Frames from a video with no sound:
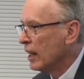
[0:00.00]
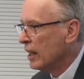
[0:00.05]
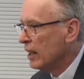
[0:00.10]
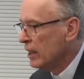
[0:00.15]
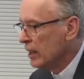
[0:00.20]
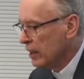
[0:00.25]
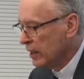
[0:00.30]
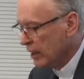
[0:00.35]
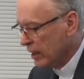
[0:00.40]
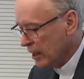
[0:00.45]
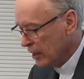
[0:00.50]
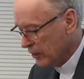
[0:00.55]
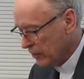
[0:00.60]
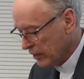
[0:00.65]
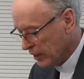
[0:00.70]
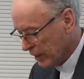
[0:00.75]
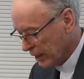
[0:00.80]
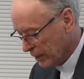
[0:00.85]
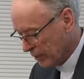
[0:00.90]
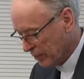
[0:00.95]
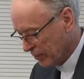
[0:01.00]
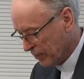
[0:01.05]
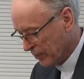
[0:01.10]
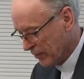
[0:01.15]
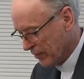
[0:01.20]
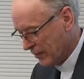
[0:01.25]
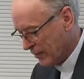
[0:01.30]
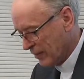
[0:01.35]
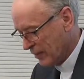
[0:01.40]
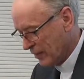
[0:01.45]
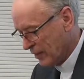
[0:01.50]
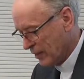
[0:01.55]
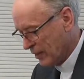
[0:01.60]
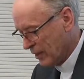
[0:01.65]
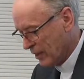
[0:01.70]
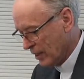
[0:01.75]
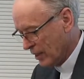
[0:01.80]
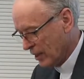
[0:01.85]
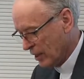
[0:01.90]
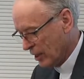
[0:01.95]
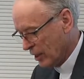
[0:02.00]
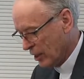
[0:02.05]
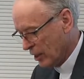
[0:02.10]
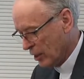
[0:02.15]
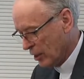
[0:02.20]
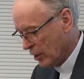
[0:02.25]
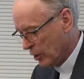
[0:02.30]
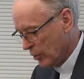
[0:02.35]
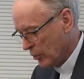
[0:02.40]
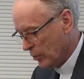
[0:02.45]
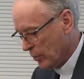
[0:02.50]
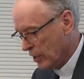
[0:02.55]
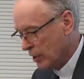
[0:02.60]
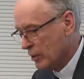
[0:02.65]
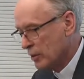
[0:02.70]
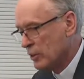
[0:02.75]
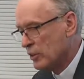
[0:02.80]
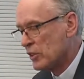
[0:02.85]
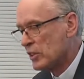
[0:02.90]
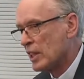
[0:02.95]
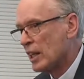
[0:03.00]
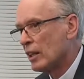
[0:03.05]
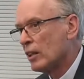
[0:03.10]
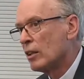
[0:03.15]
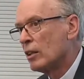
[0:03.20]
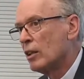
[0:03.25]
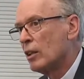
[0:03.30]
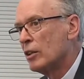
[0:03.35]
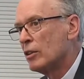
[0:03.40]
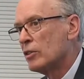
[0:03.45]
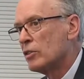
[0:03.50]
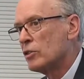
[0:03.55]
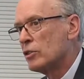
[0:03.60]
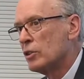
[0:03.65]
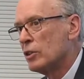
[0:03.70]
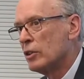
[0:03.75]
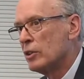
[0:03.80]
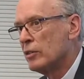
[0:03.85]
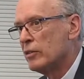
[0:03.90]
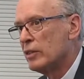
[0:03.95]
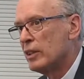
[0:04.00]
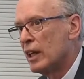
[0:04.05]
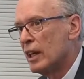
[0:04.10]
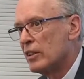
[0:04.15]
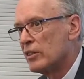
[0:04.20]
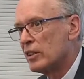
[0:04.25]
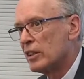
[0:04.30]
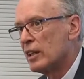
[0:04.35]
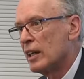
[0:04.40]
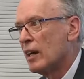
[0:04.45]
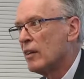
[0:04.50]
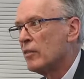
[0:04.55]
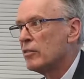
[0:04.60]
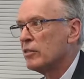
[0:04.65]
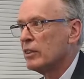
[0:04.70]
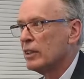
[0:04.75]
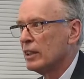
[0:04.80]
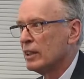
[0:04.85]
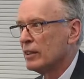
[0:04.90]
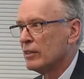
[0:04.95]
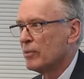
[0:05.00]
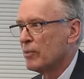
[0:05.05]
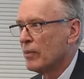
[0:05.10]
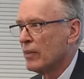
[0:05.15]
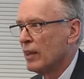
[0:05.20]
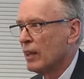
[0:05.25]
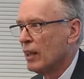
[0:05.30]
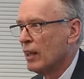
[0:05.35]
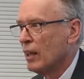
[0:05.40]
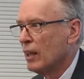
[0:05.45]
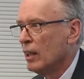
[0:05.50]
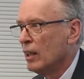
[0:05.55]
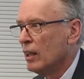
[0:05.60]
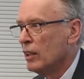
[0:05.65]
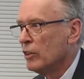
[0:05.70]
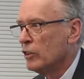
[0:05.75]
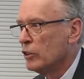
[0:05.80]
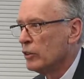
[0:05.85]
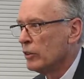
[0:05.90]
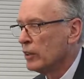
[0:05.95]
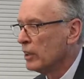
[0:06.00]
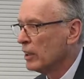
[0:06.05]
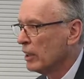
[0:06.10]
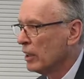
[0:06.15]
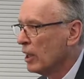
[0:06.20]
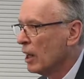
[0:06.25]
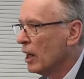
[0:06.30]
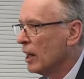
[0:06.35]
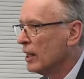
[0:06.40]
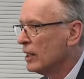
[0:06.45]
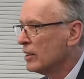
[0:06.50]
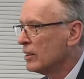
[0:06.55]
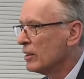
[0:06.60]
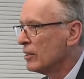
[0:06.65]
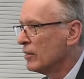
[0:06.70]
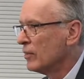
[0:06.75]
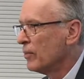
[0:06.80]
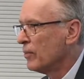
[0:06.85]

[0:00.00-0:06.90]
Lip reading: in the evening, because that cloak served as a covering during the night.